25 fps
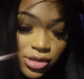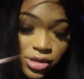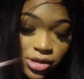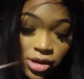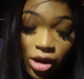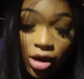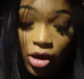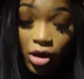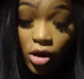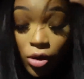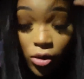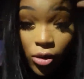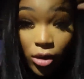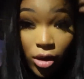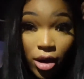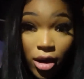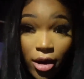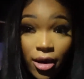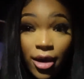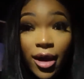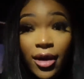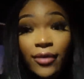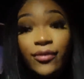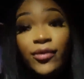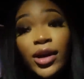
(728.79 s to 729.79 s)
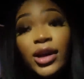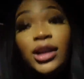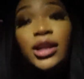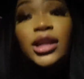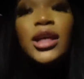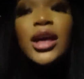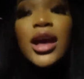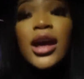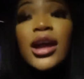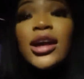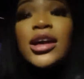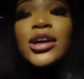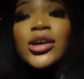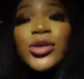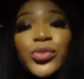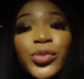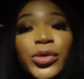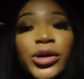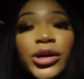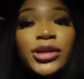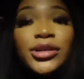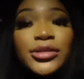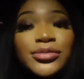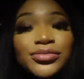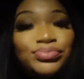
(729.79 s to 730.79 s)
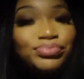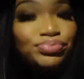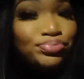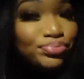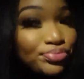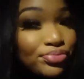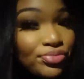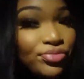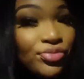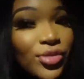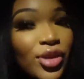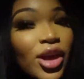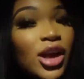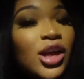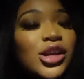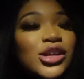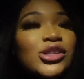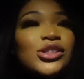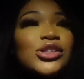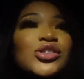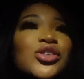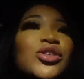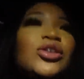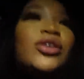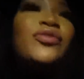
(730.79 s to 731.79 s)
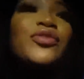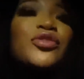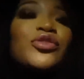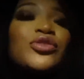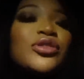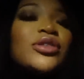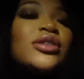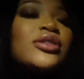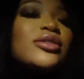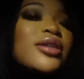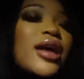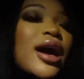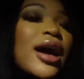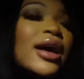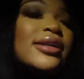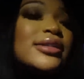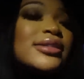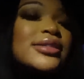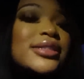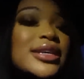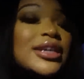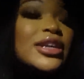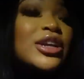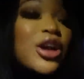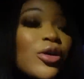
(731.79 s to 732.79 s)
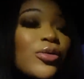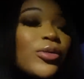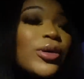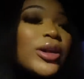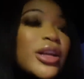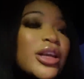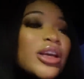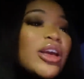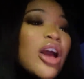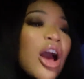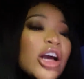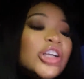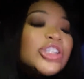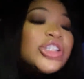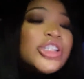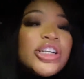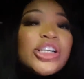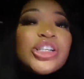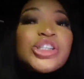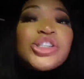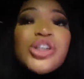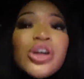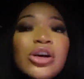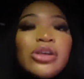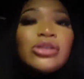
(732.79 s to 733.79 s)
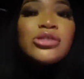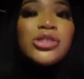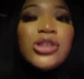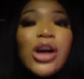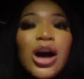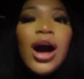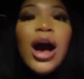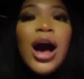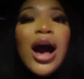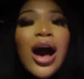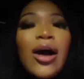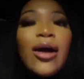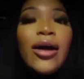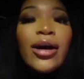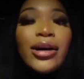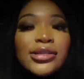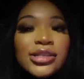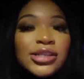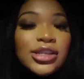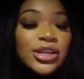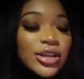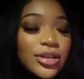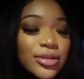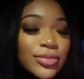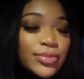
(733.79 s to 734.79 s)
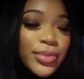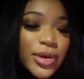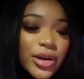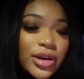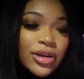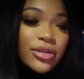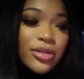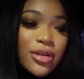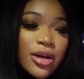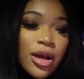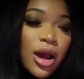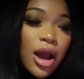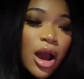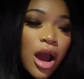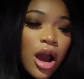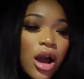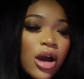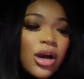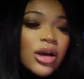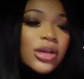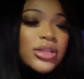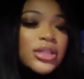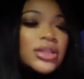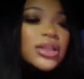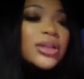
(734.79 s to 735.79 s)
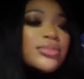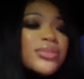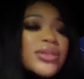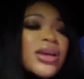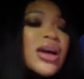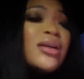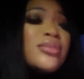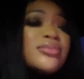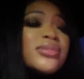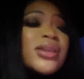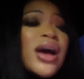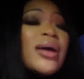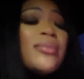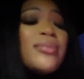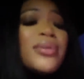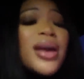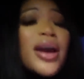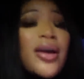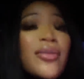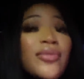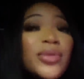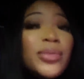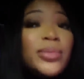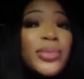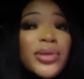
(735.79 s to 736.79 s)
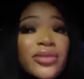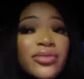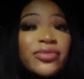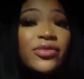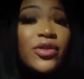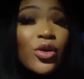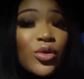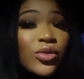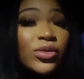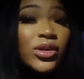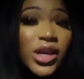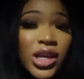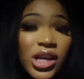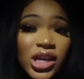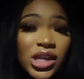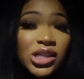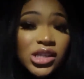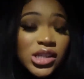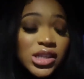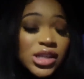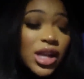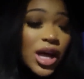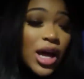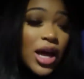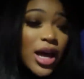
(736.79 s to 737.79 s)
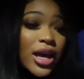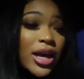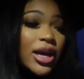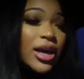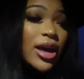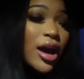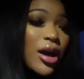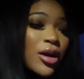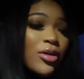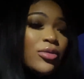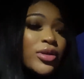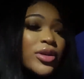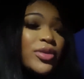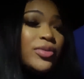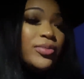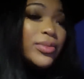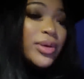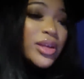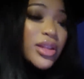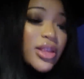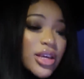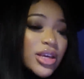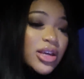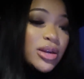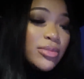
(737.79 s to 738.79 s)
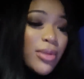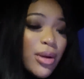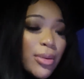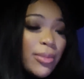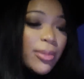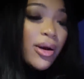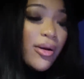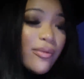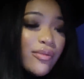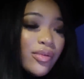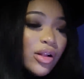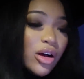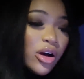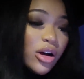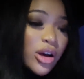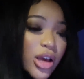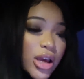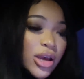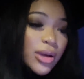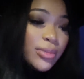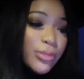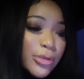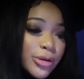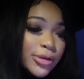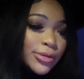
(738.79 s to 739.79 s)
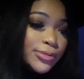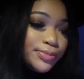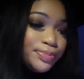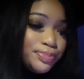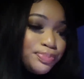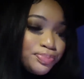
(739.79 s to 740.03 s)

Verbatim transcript: So I finally got a good one so if you did not see it already i should have showed y'all how i took them but sometimes i be having to be focused like i don't even be thinking about my vlog camera